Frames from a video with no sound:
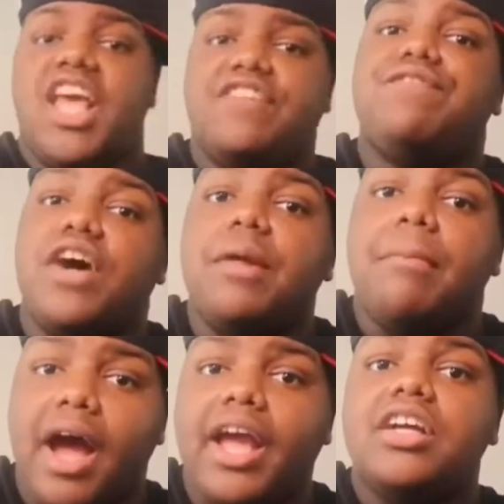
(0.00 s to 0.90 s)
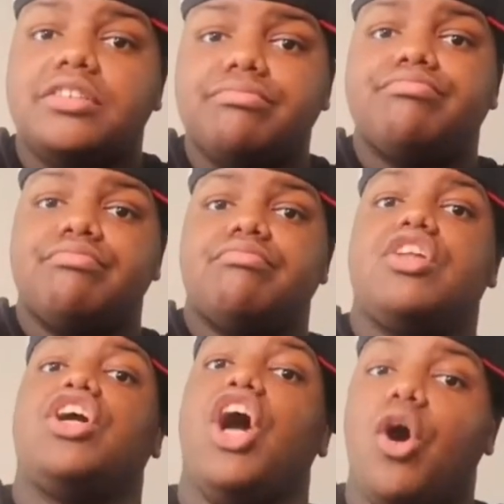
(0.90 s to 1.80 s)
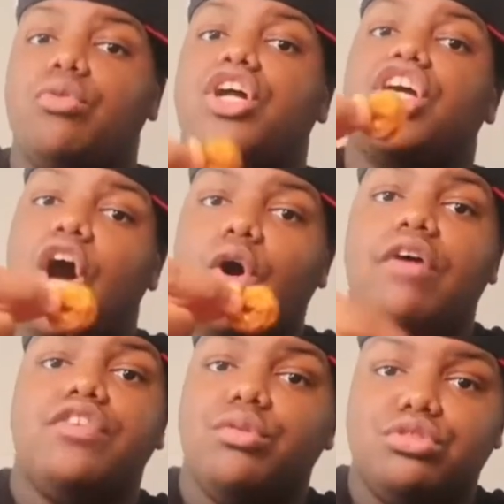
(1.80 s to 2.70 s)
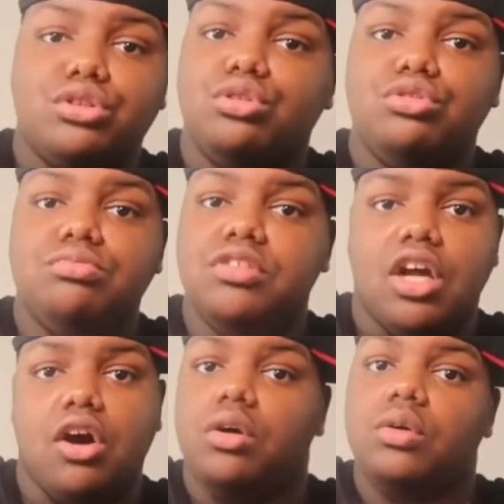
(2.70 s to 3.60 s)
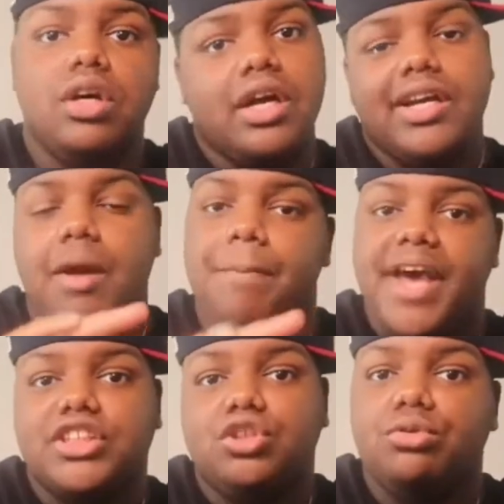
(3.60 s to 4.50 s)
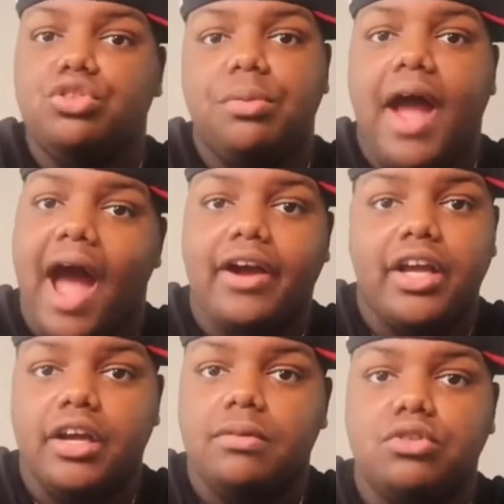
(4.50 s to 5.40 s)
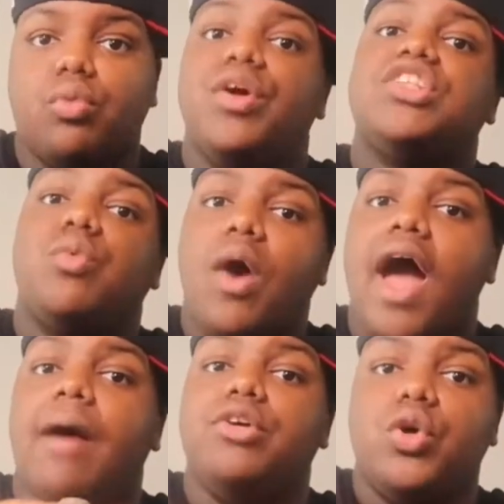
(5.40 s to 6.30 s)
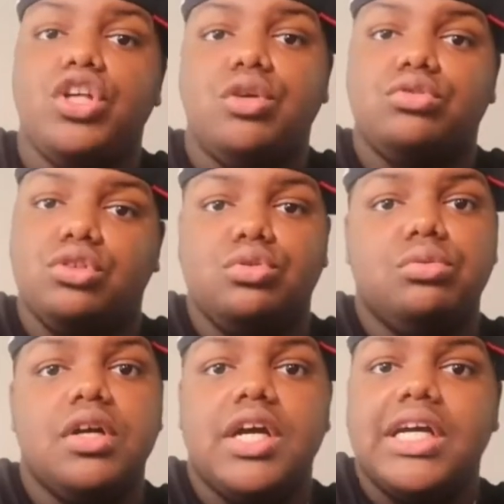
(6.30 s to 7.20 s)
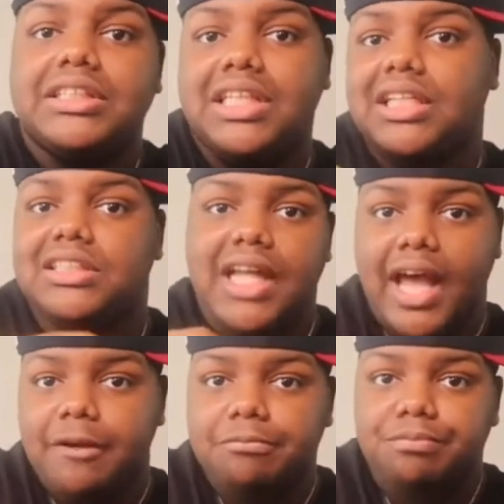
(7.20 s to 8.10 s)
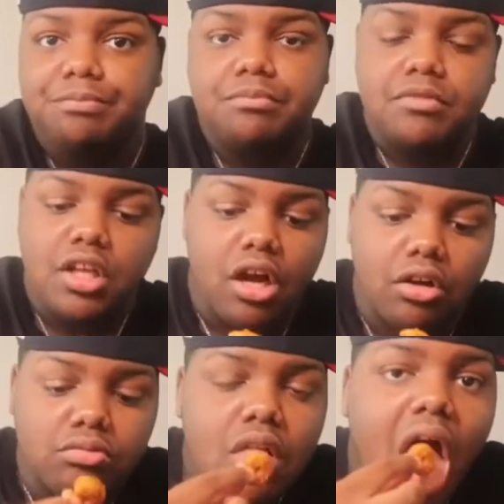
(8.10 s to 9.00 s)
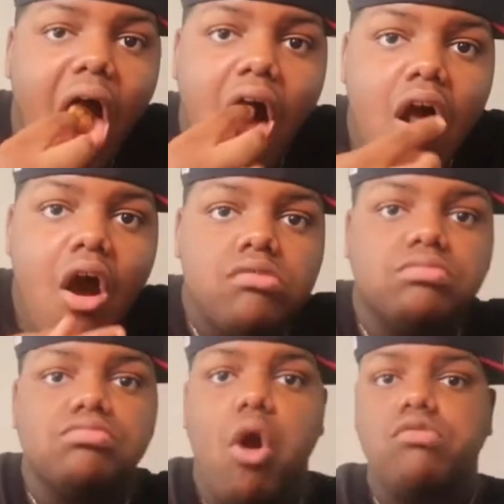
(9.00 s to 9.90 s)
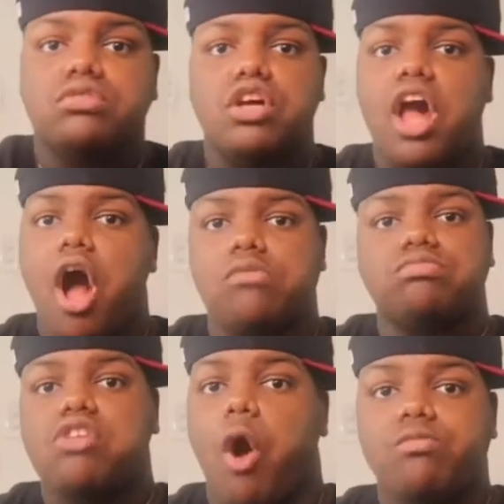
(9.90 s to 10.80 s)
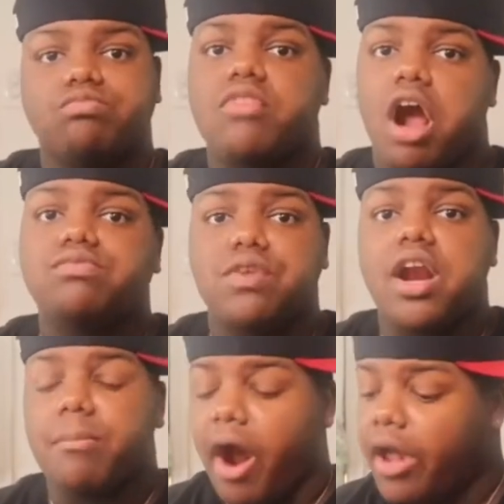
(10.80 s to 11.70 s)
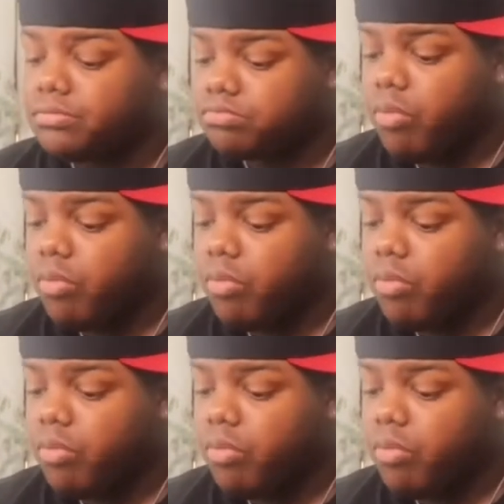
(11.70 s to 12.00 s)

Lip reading: It's Funny Mike, the goat of YouTube, you know, the best YouTuber out here. The reason why I'm doing YouTube to this day, you know. So yeah, Funny Mike.